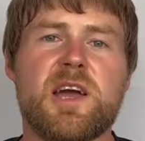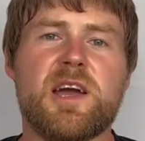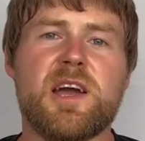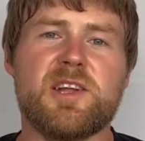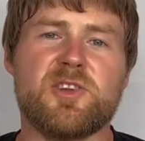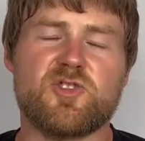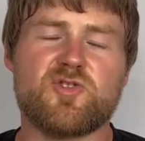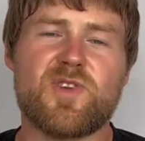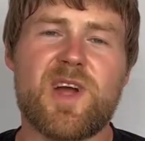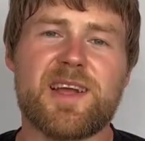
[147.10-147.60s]

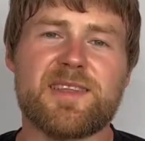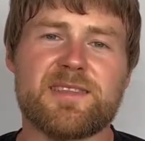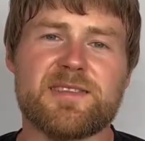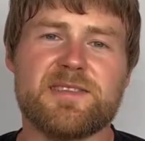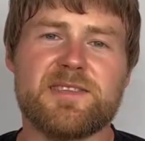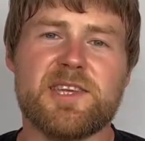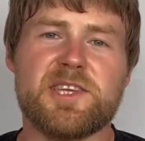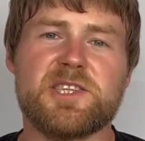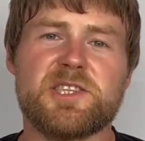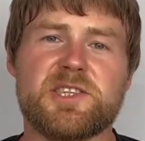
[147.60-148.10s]
and track the
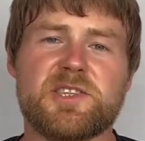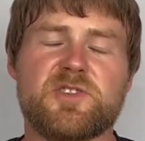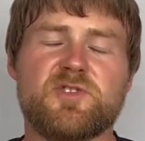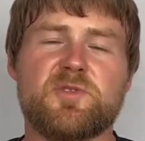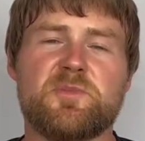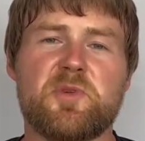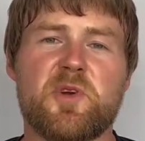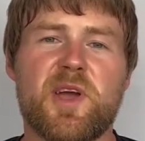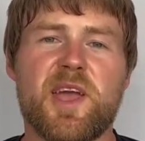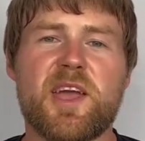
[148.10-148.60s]
distance
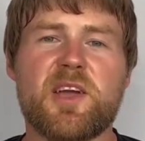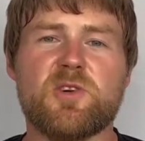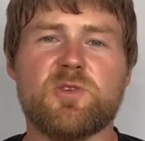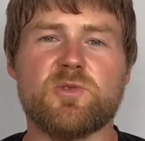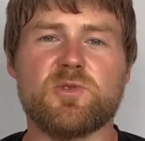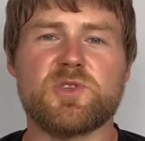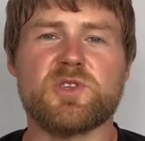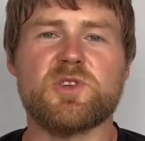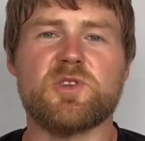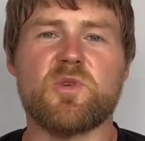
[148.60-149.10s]
from your
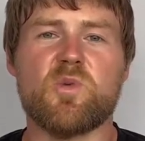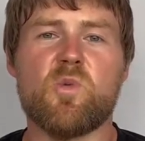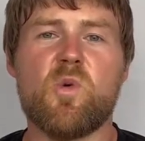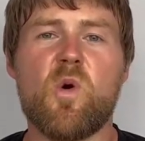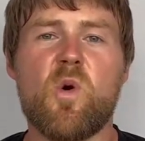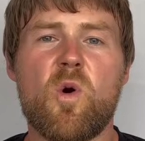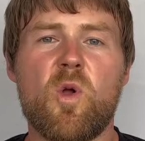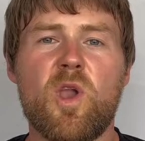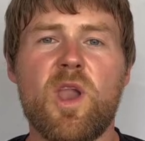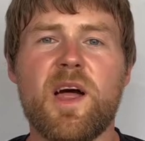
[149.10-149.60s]
heels to the
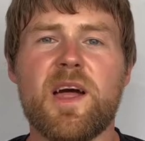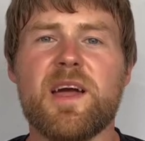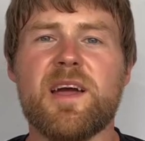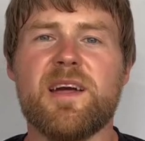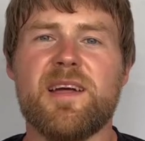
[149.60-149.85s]
wall,